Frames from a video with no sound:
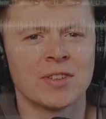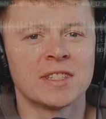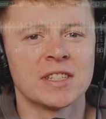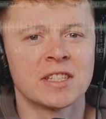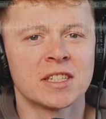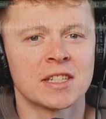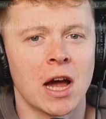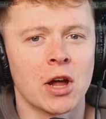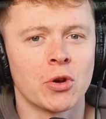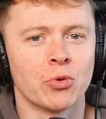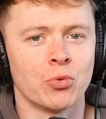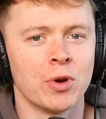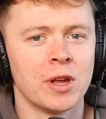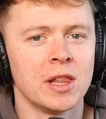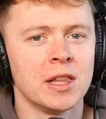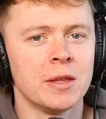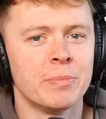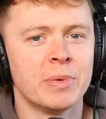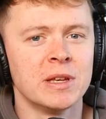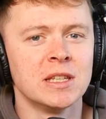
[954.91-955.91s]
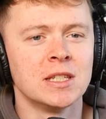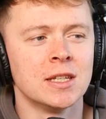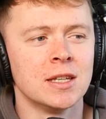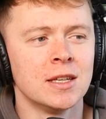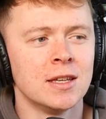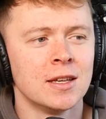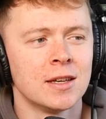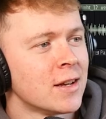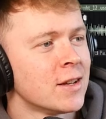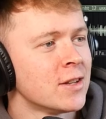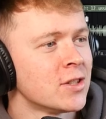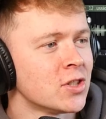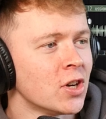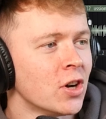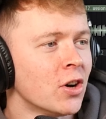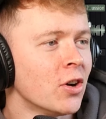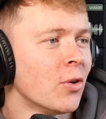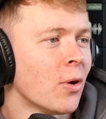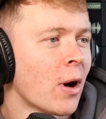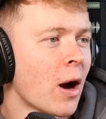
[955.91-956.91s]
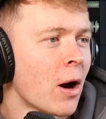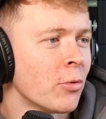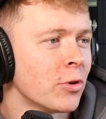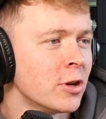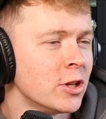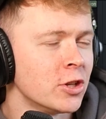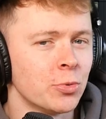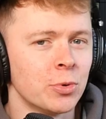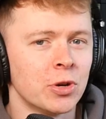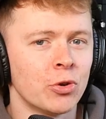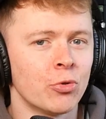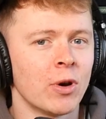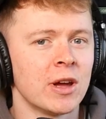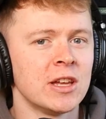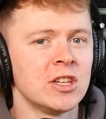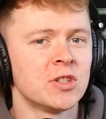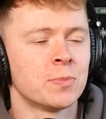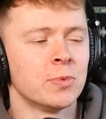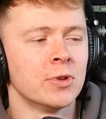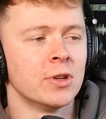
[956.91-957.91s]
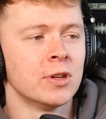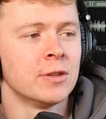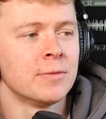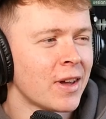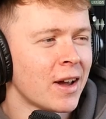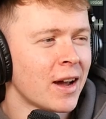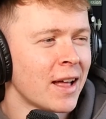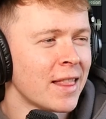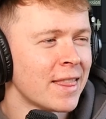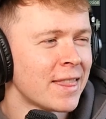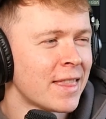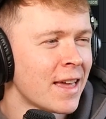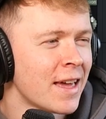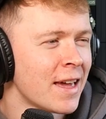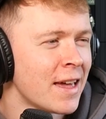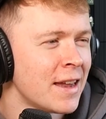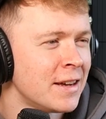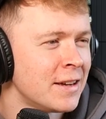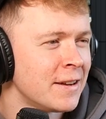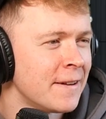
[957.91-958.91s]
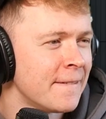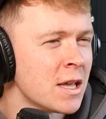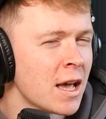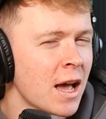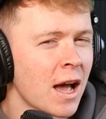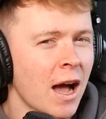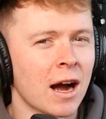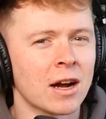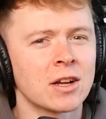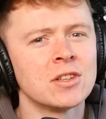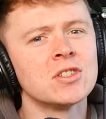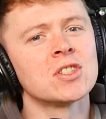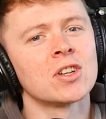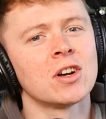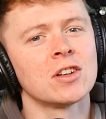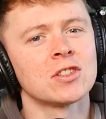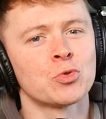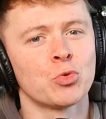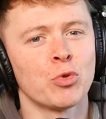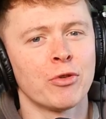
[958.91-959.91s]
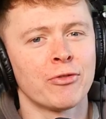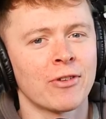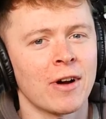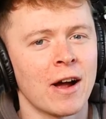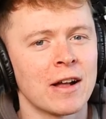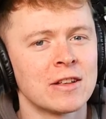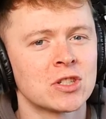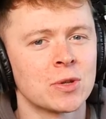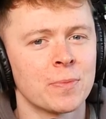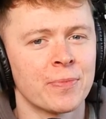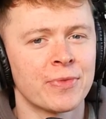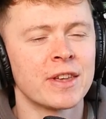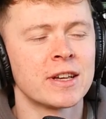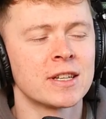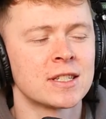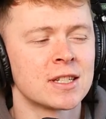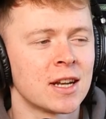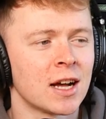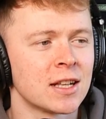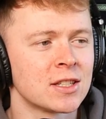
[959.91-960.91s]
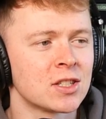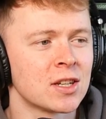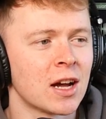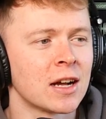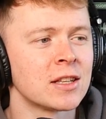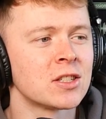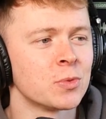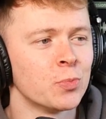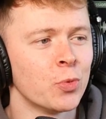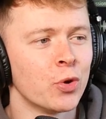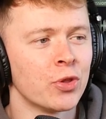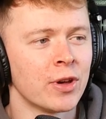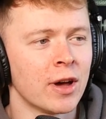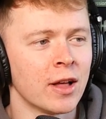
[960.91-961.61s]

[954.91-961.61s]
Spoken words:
to sound really busy, so I want to do an arrangement. And then, yeah, I can start to refine some things and add some other